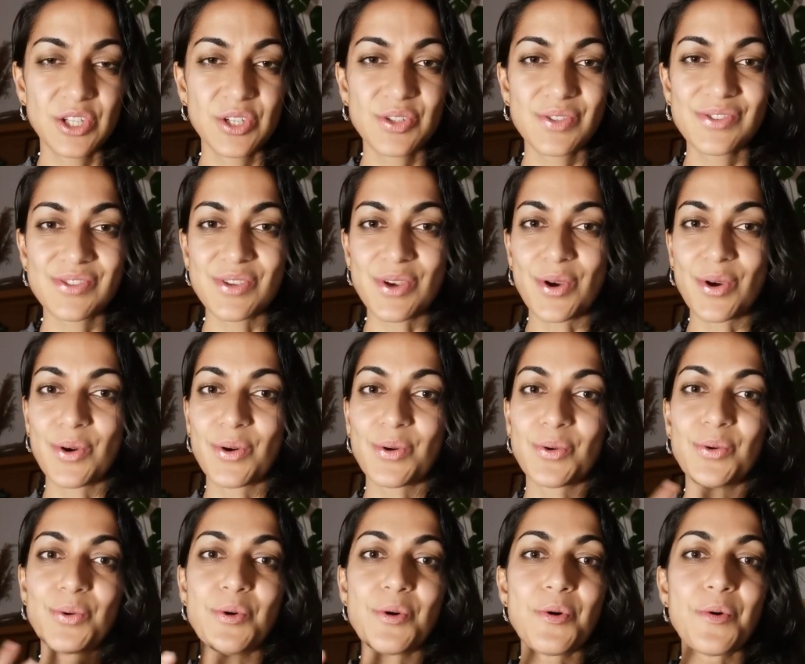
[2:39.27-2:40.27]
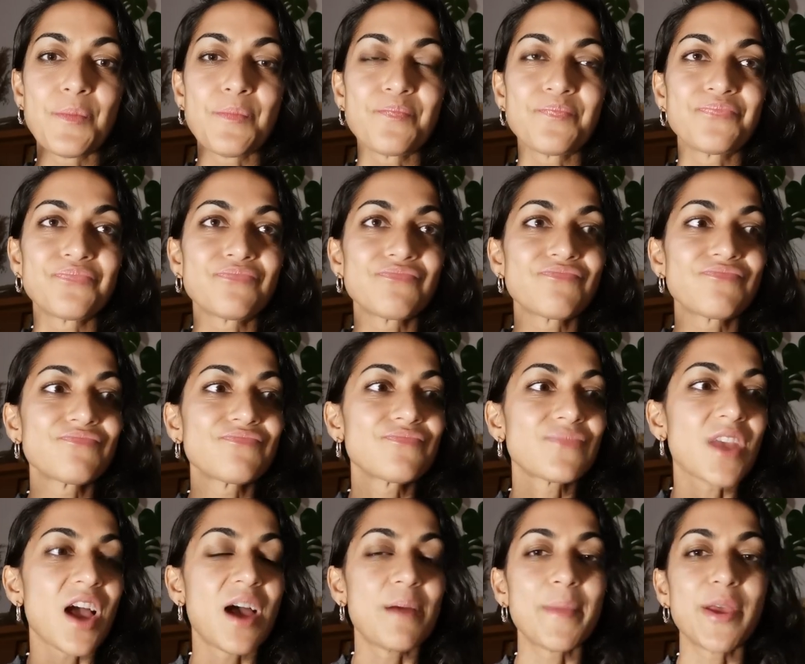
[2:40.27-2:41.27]
So
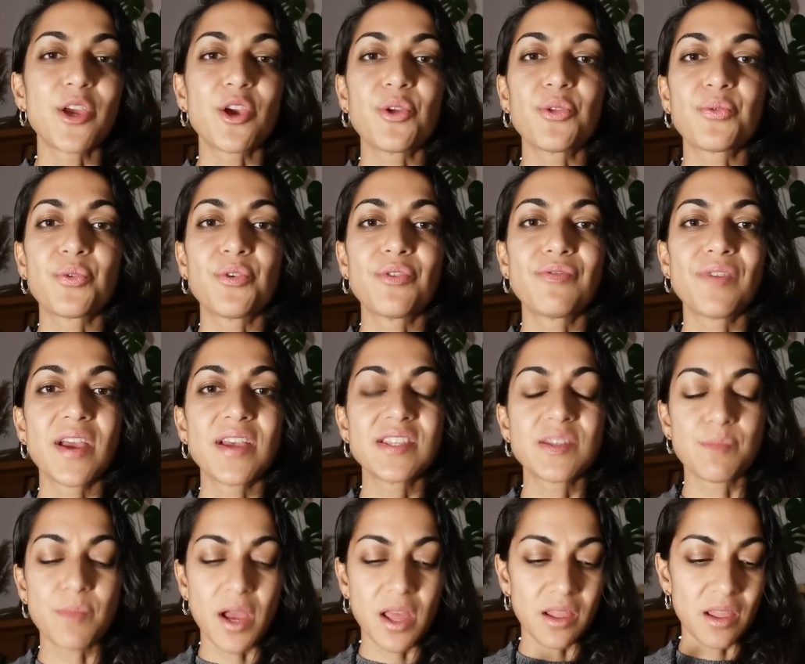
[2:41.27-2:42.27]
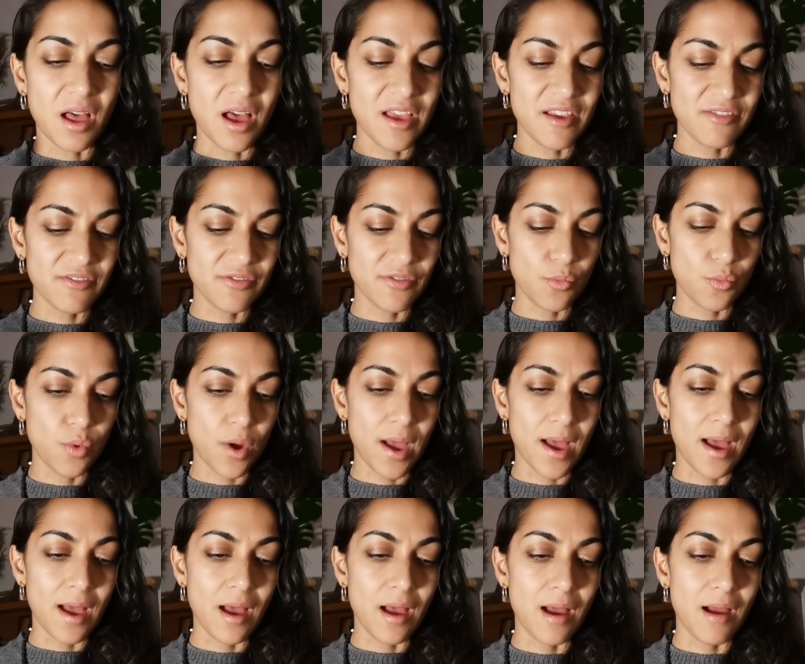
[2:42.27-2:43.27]
I may go through a phase in my life
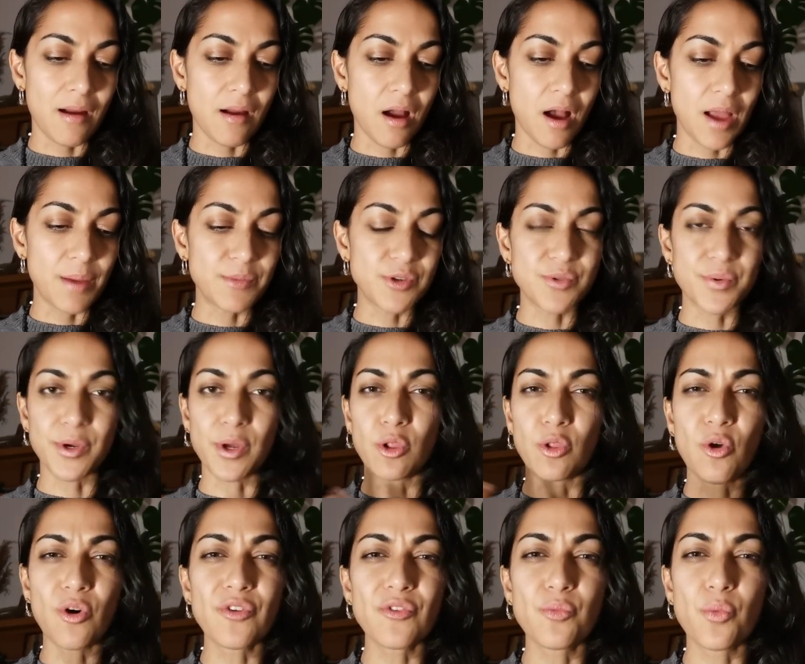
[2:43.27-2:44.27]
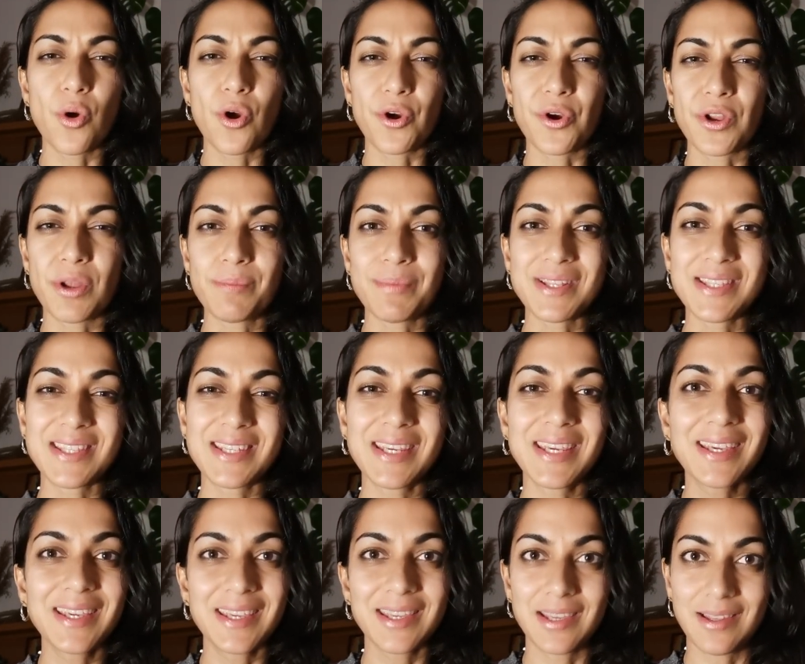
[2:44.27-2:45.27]
where I'm doing a lot of work on a
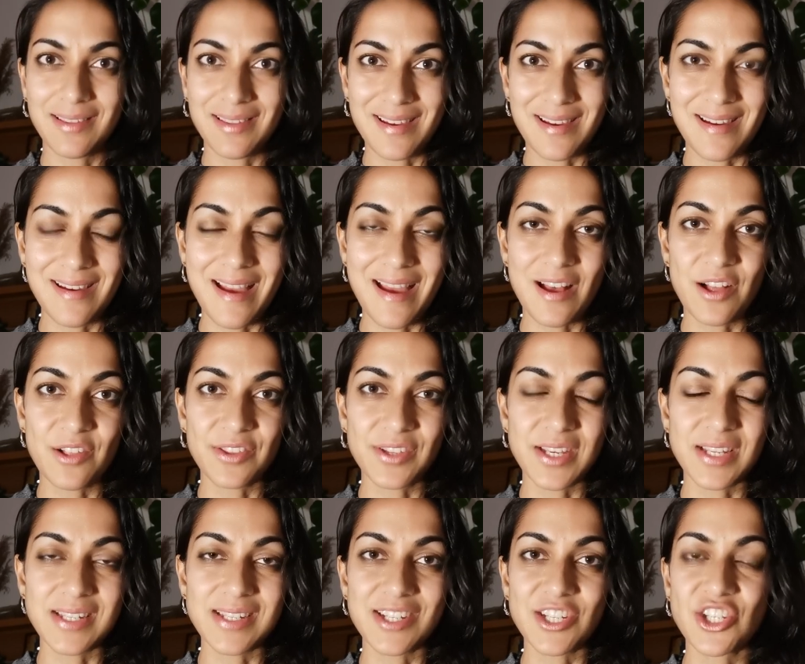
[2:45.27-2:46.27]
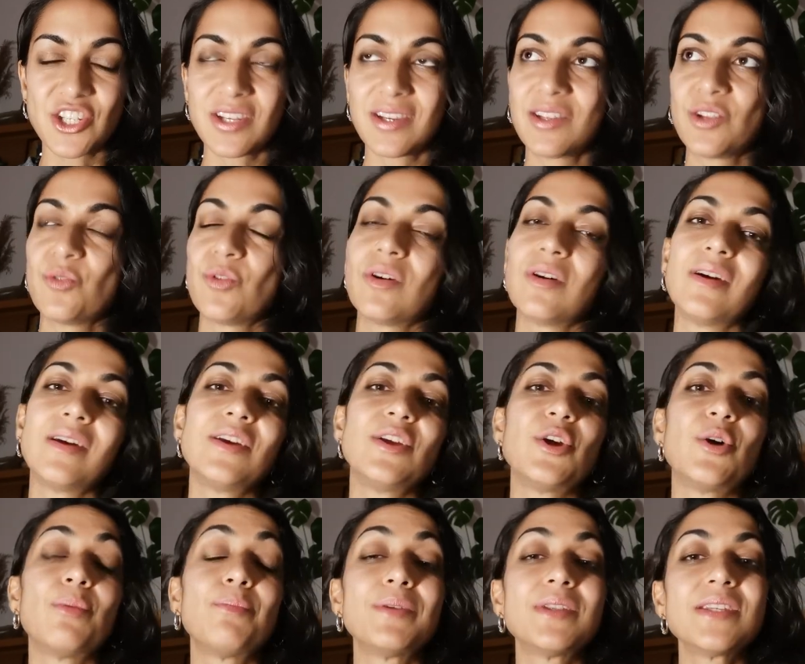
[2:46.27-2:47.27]
particular health condition or,
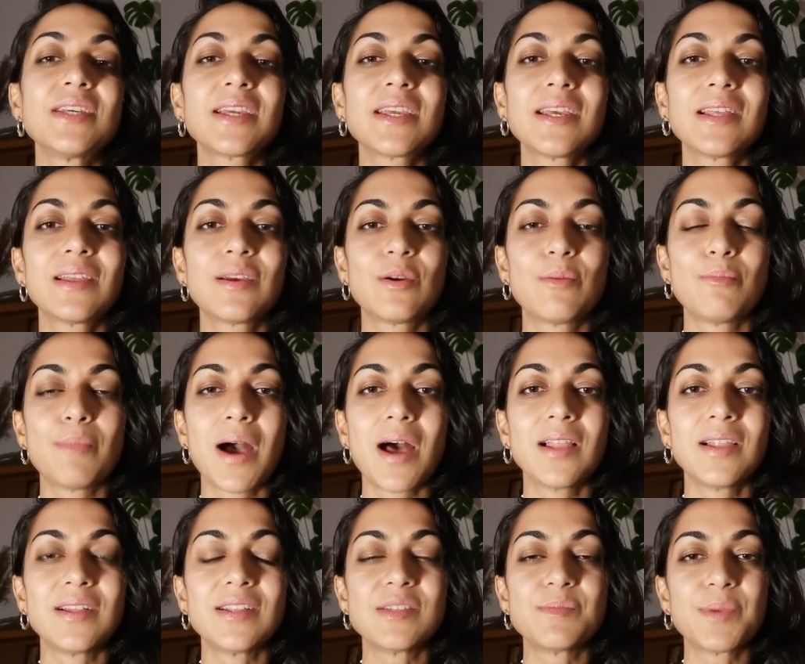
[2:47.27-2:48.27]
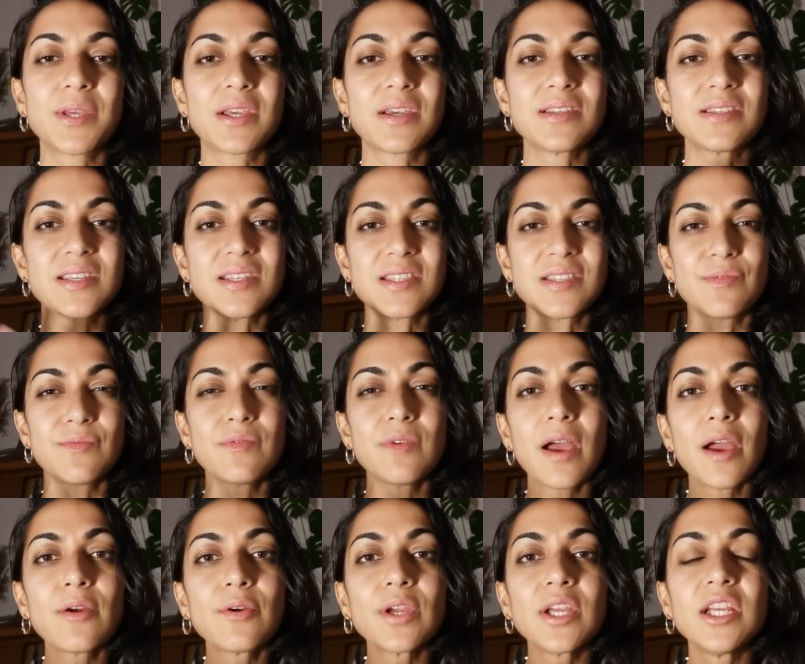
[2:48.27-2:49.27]
a particular imbalance because it's
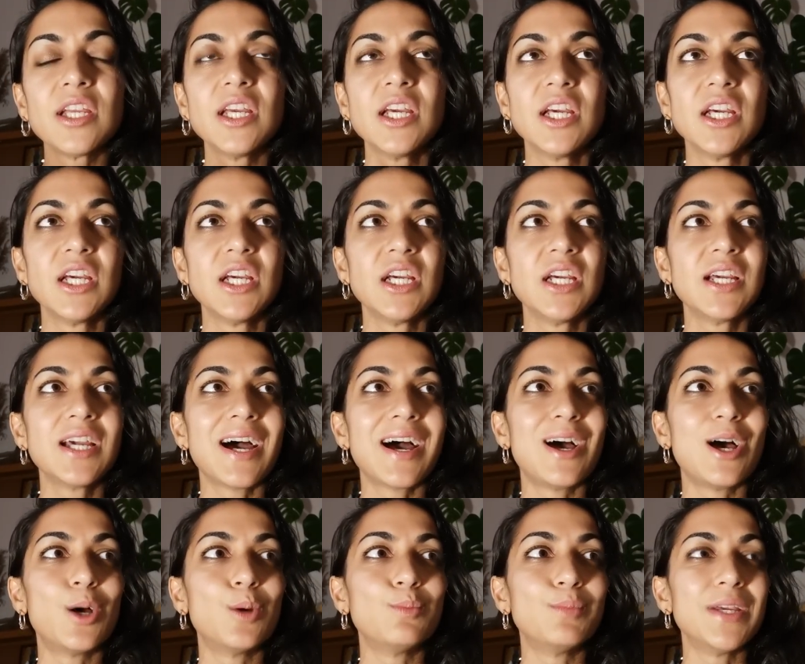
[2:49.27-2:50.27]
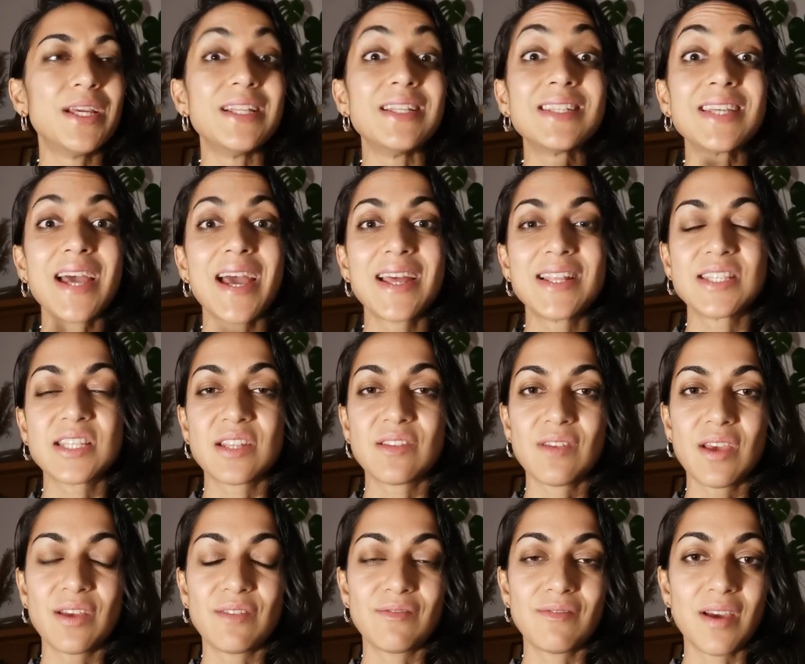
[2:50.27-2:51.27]
very intense
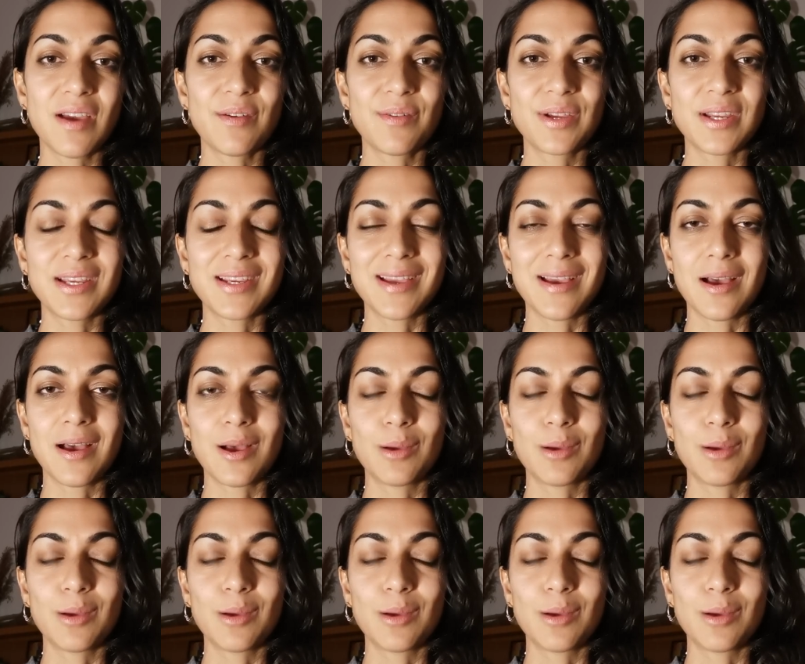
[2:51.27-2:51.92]
and very